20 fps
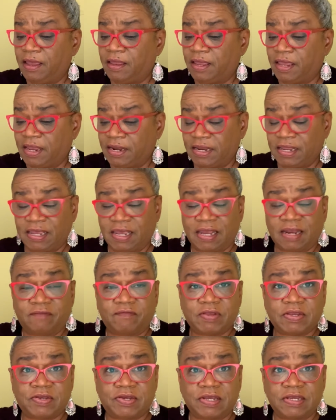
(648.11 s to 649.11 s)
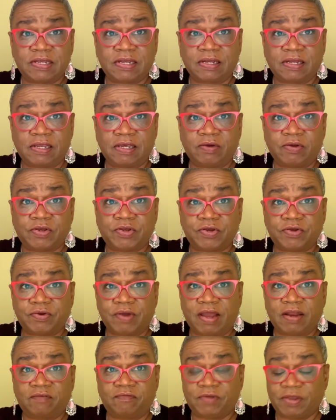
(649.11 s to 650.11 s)
And again, if it's just a liquid you're
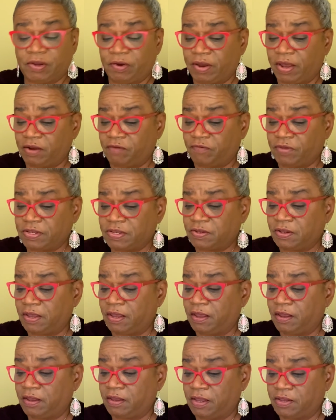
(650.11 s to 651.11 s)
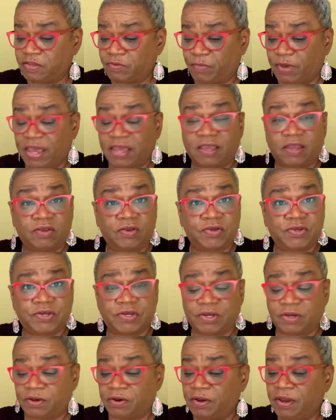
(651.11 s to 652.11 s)
trying to figure out if it's spiking your
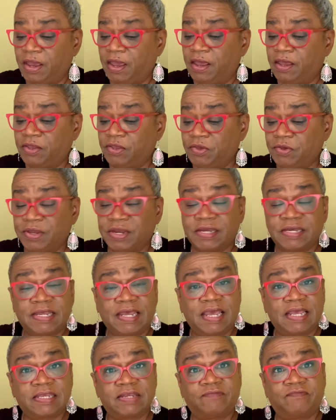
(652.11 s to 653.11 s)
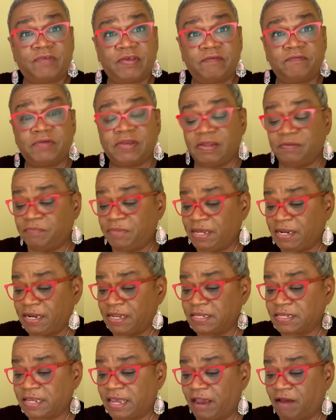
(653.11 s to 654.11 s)
sugar, you can test 50
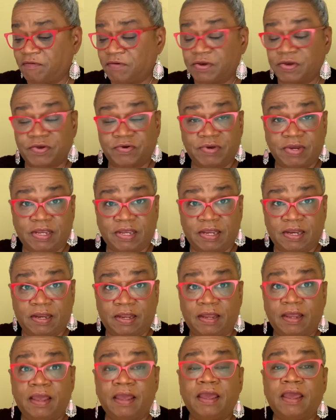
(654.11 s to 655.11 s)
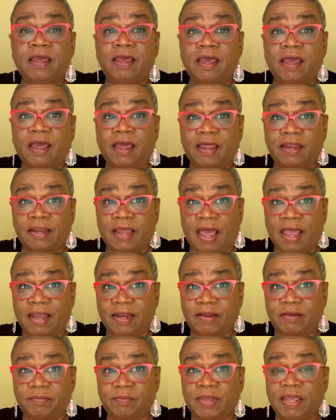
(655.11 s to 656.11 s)
minutes after drinking an
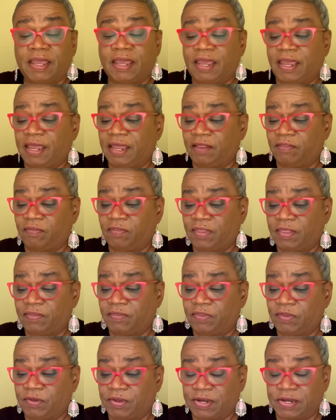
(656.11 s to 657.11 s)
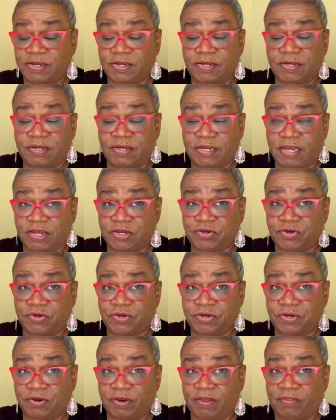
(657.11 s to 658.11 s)
item, and you can test your
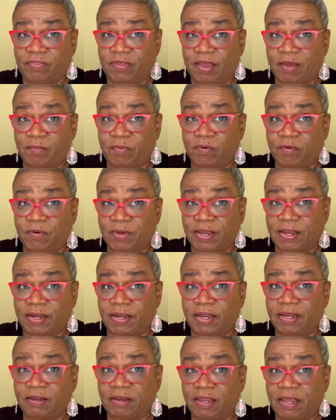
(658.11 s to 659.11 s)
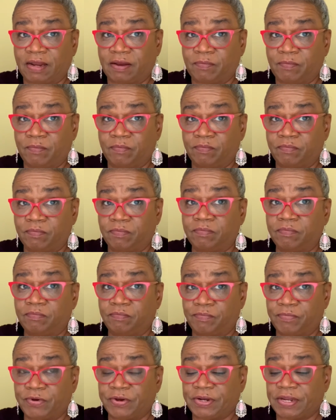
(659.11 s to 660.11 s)
sugar at that point and get a
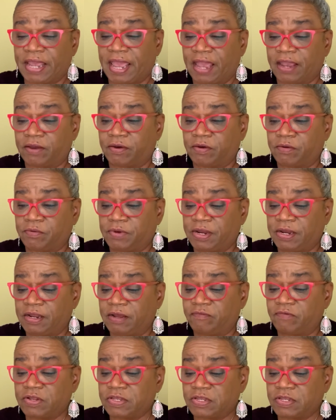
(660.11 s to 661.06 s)
pretty accurate reading of what's